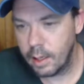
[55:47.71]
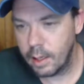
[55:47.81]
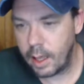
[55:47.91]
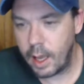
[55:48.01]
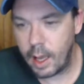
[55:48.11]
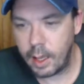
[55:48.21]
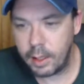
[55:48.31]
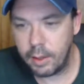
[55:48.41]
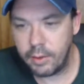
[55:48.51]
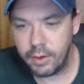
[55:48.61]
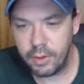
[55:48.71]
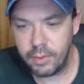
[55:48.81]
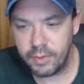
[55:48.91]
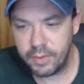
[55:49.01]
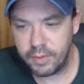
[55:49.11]
Yeah,
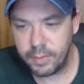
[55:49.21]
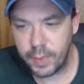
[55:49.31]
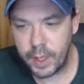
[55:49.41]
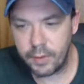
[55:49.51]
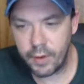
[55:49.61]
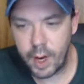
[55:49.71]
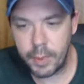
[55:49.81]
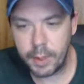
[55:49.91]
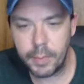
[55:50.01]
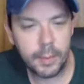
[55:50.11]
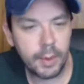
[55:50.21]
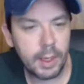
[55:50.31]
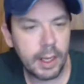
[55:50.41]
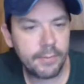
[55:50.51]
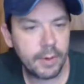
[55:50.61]
YouTube's been dropping people
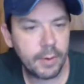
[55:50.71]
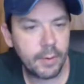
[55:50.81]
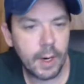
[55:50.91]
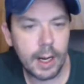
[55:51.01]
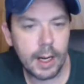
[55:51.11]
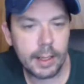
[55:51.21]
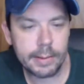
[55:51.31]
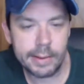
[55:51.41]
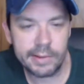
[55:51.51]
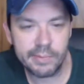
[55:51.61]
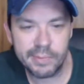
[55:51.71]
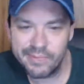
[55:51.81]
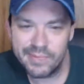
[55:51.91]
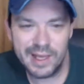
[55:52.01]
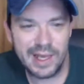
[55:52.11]
left and right.
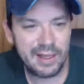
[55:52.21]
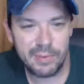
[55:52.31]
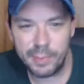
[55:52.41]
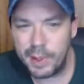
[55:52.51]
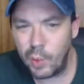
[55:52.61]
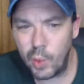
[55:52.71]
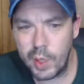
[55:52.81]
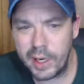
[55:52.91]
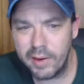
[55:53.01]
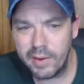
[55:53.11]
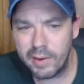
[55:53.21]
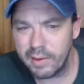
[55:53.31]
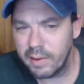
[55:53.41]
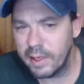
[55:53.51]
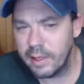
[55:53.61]
It's been weird,
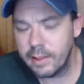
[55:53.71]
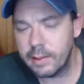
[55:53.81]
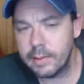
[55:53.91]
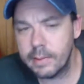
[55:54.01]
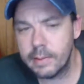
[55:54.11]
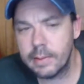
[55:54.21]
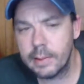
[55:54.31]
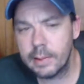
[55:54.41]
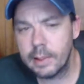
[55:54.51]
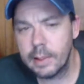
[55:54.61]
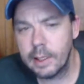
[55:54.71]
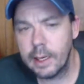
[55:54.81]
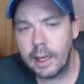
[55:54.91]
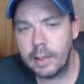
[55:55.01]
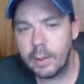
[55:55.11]
and
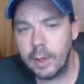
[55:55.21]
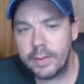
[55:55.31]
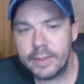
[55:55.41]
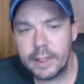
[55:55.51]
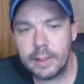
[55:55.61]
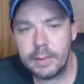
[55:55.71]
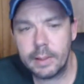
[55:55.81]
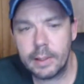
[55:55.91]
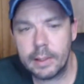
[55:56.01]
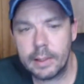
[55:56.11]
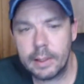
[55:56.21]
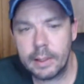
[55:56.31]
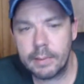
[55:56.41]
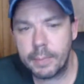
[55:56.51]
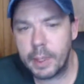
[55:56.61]
I don't know. I've seen
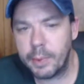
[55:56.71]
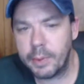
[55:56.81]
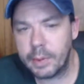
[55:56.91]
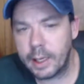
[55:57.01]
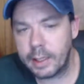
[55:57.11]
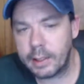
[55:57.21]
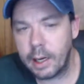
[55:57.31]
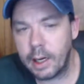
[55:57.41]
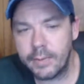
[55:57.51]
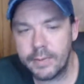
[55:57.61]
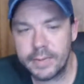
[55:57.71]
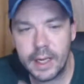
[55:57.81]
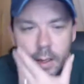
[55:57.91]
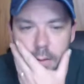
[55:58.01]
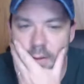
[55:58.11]
people kicked off of
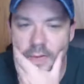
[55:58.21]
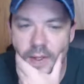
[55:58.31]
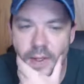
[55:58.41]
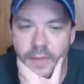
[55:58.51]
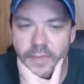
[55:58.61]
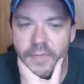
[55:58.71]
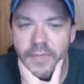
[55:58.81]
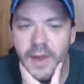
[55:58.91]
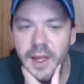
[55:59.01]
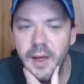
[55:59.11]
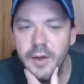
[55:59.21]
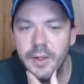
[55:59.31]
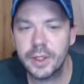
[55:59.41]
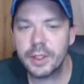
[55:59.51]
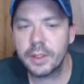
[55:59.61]
channels. I've seen
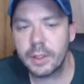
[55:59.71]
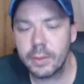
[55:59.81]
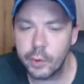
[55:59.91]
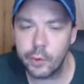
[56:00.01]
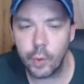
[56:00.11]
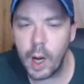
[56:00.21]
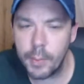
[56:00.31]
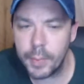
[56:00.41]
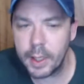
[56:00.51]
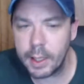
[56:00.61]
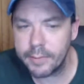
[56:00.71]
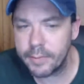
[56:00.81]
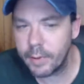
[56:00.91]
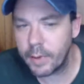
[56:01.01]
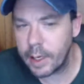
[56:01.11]
videos just dropping left
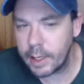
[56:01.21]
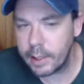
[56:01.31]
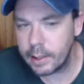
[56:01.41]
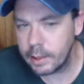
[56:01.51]
and right.